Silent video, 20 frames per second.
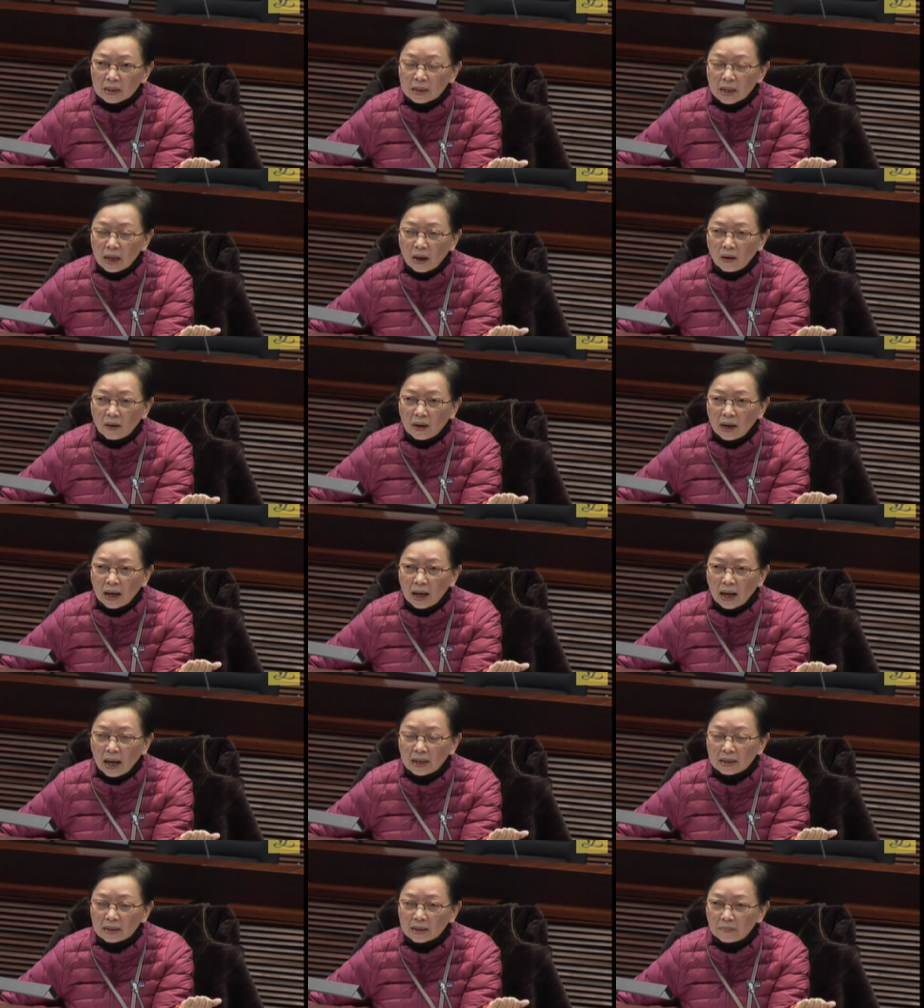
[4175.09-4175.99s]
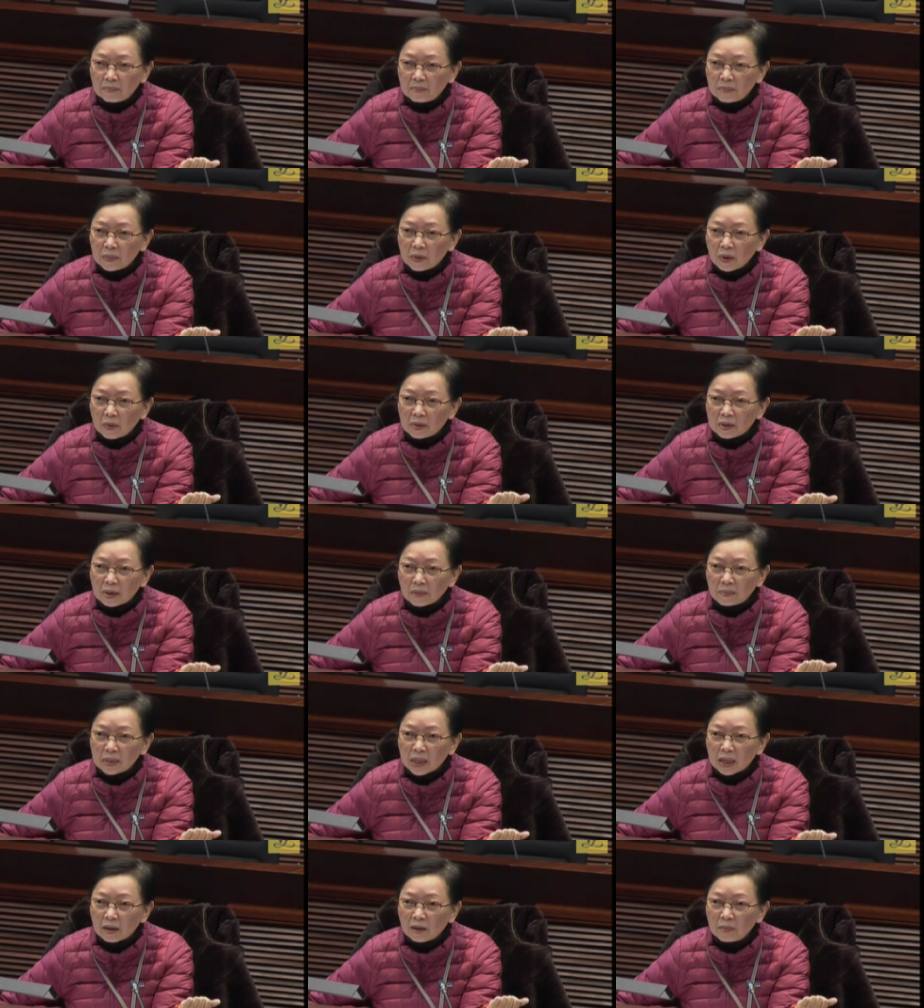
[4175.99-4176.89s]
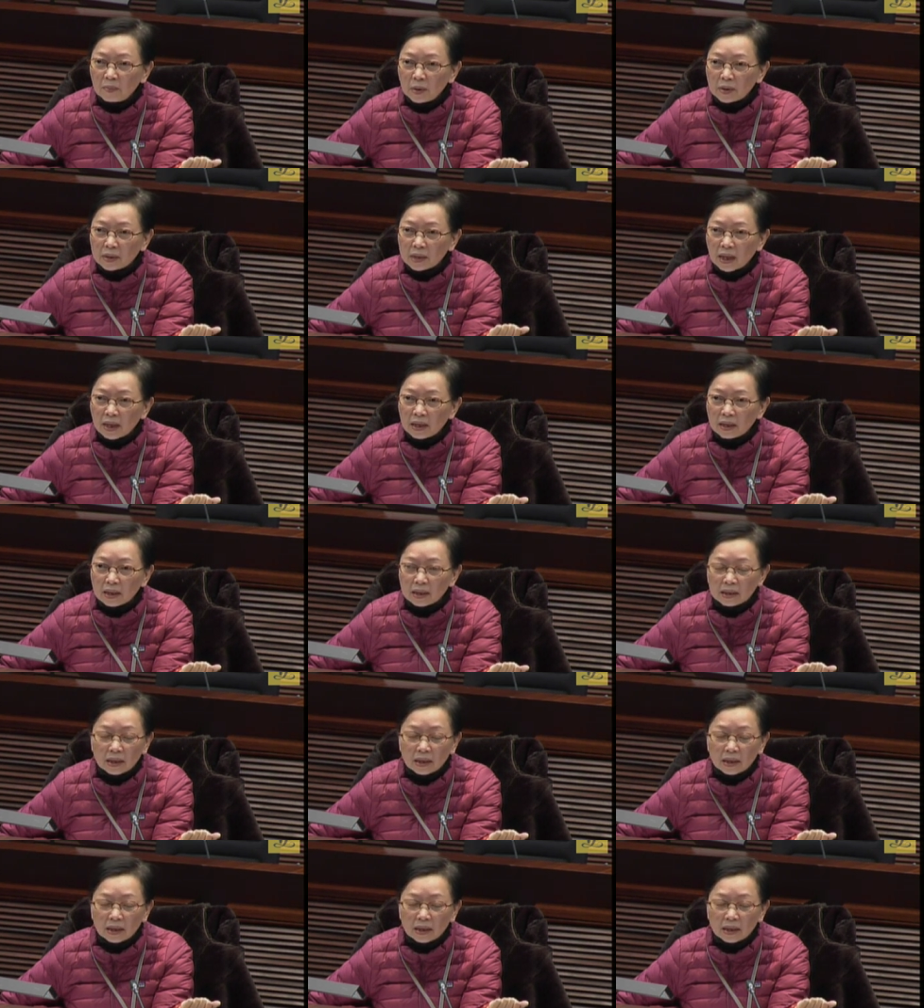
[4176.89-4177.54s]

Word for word: one premium payment